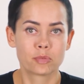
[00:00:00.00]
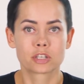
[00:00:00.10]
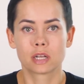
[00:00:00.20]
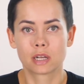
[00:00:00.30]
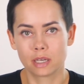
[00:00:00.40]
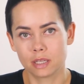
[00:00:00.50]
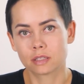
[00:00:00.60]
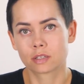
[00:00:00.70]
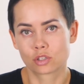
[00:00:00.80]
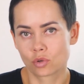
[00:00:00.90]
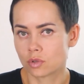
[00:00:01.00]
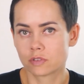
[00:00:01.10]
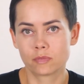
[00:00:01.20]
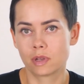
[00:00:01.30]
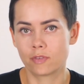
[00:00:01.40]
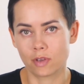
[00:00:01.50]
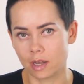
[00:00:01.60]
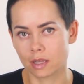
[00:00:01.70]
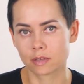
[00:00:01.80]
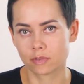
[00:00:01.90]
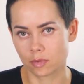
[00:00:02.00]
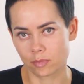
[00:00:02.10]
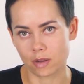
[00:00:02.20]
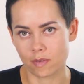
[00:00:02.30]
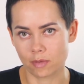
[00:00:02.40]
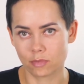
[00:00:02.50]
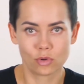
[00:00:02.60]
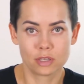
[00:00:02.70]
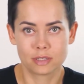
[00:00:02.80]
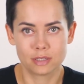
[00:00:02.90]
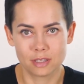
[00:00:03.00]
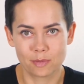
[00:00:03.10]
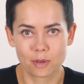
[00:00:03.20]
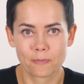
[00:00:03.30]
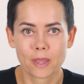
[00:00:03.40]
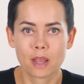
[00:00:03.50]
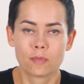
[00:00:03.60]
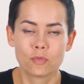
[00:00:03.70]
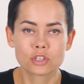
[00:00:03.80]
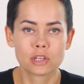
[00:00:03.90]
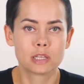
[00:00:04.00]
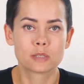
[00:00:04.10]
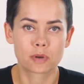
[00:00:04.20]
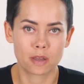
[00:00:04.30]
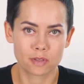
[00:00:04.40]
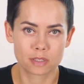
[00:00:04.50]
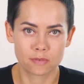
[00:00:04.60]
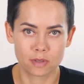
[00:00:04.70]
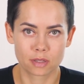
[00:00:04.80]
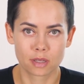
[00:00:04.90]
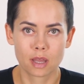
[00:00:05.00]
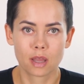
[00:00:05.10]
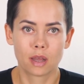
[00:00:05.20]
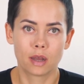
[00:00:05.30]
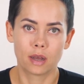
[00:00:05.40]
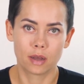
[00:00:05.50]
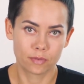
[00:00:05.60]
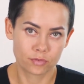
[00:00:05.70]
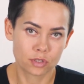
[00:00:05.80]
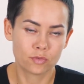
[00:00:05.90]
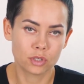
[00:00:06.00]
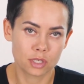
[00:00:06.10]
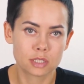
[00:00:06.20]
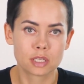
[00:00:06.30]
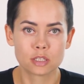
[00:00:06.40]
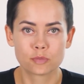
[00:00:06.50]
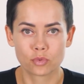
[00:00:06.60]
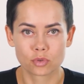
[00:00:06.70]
If the client comes to you with pink, purple, or blue eyebrows, is it possible to correct them?